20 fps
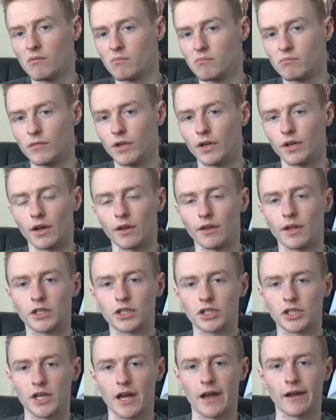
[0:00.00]
you know, they're
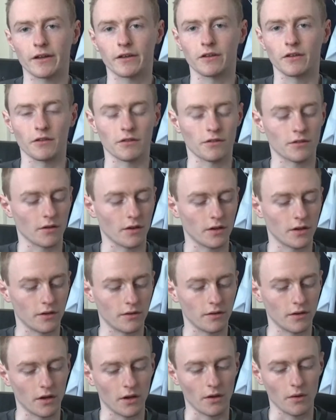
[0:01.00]
just actors, so I don't
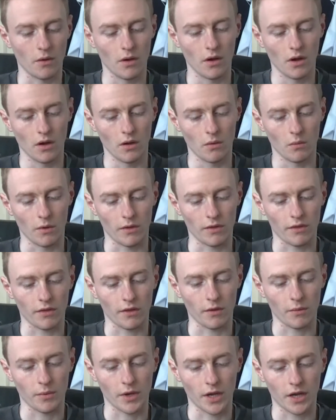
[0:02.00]
know whether
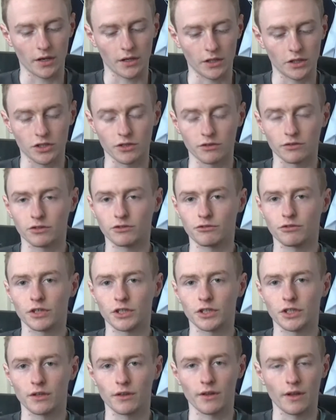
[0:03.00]
there'll be any
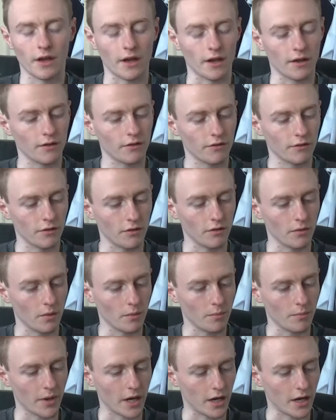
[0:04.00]
jurisdiction there to
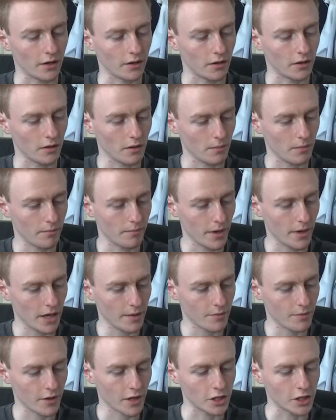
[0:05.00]
ban Babe
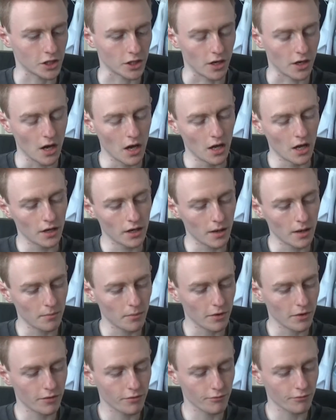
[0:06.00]
Station.
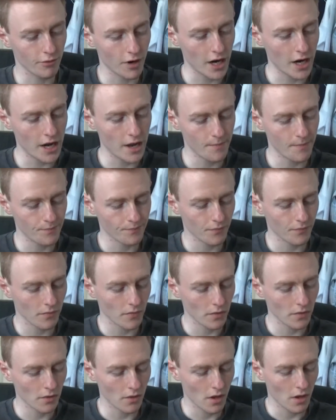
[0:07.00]
Number three,
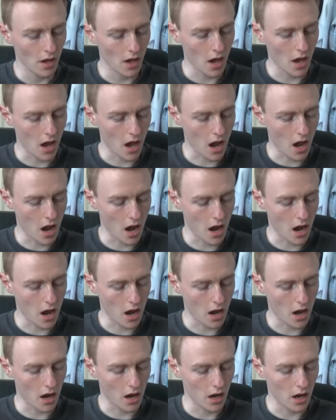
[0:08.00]

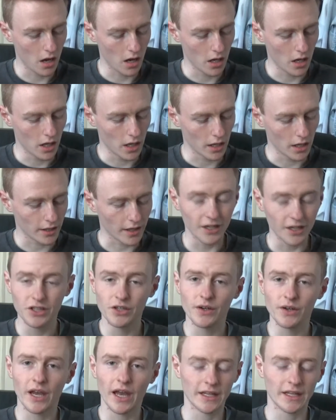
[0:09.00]
can you
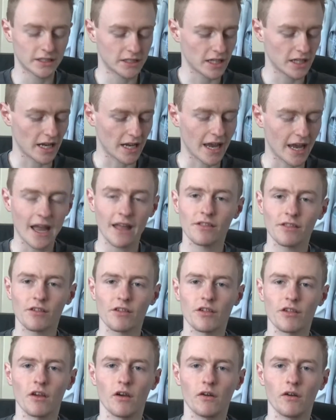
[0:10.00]
get
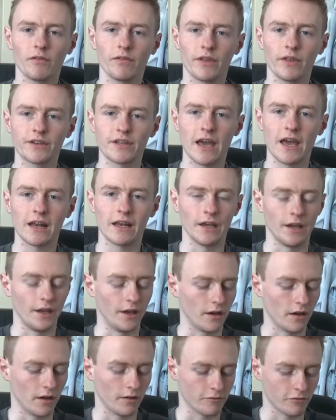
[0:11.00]
cancer of the telly?
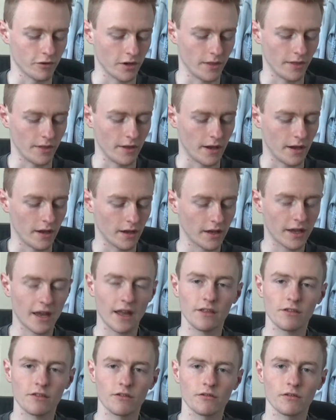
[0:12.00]
I've written there,
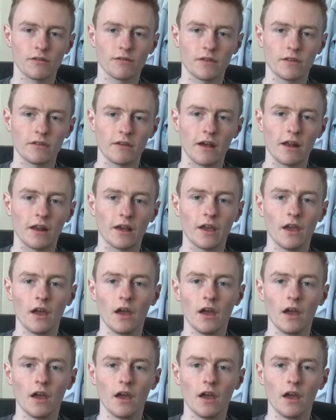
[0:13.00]
cancer of the telly.